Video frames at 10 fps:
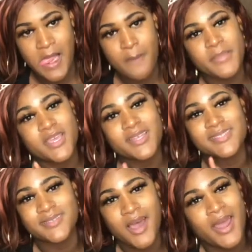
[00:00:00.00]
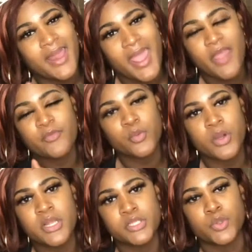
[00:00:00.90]
because not everyone
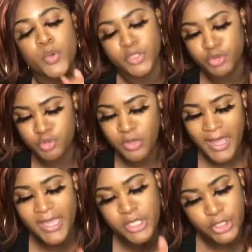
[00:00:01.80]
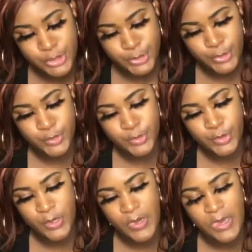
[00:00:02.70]
is going to like you,
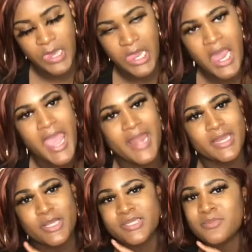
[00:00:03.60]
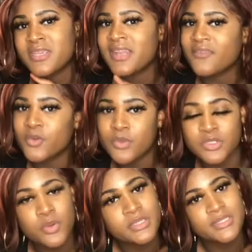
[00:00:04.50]
and it doesn't mean everyone's
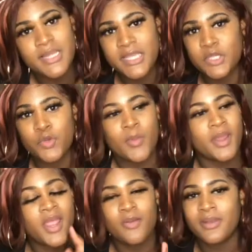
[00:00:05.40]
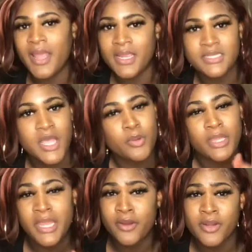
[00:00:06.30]
going to like you, no matter how nice, how
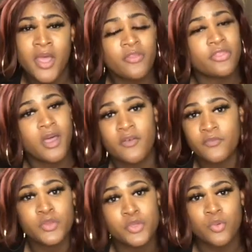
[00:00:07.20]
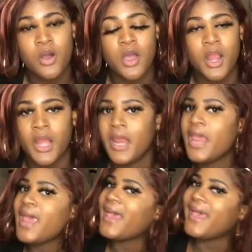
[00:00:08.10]
caring, how thoughtful you are.
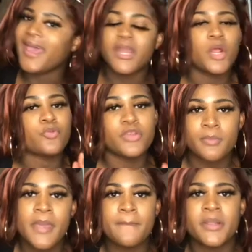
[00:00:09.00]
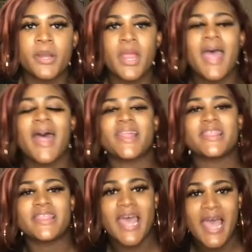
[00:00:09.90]
And remember,
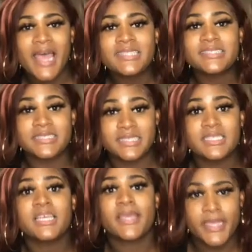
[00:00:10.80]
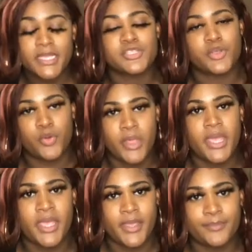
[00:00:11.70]
that is
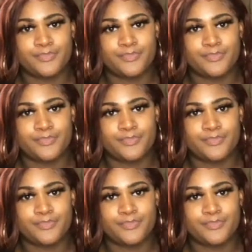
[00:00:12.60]
okay.